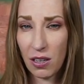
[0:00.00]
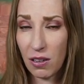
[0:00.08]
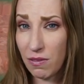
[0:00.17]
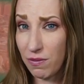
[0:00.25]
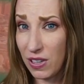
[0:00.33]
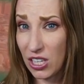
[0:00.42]

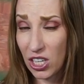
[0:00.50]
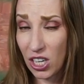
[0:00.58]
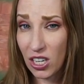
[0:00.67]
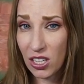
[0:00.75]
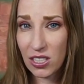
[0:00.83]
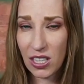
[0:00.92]

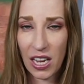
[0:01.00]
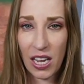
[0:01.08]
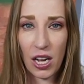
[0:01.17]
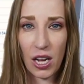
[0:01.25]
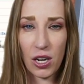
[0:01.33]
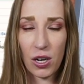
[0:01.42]
vineyards
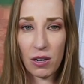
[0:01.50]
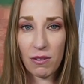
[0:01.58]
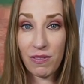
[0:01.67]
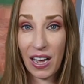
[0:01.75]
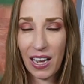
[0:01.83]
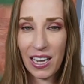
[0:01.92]
and
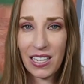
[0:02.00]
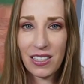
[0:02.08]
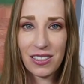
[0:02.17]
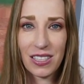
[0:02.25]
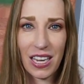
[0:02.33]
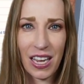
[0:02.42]

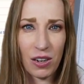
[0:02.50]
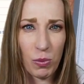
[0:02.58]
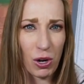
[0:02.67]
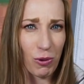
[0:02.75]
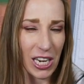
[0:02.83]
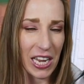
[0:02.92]
vines, and
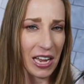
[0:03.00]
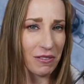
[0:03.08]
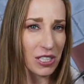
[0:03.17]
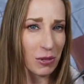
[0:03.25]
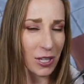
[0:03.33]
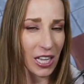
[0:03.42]
we already have
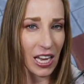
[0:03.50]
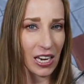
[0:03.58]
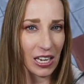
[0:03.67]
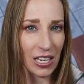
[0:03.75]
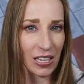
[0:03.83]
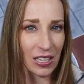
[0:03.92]
some of
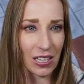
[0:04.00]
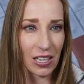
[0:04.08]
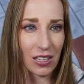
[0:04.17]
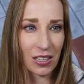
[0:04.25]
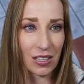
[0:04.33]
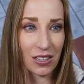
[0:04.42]
that in
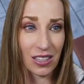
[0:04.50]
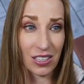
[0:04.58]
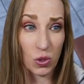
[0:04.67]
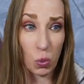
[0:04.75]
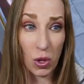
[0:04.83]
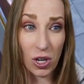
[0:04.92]

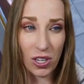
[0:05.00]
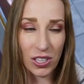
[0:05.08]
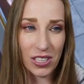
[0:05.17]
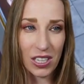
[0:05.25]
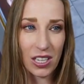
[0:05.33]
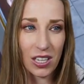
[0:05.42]
this
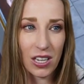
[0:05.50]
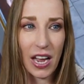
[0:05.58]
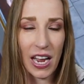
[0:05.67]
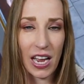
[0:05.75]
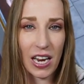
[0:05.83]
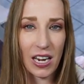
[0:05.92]
world,
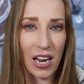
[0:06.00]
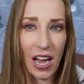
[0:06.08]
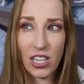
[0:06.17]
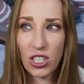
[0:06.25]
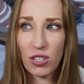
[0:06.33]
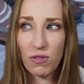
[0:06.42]
and
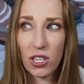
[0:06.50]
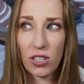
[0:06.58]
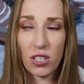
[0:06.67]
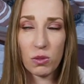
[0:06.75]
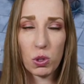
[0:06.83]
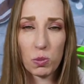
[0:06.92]
I just figured
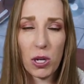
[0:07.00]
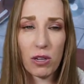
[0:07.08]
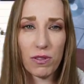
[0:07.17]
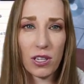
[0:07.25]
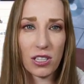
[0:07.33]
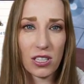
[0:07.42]
this was
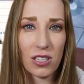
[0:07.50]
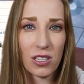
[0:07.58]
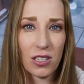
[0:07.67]
perfect.